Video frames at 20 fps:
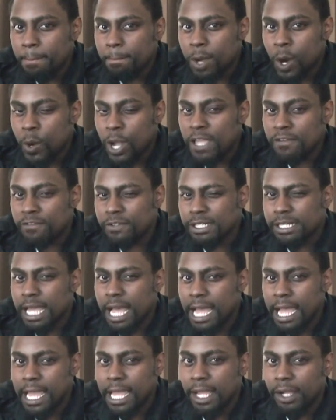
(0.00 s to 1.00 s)
my wife and
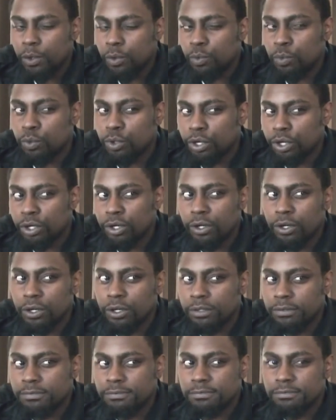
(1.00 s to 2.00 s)
I
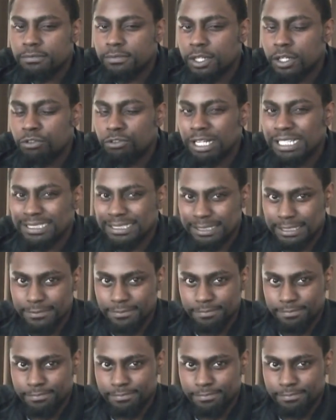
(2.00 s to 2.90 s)
were arrested.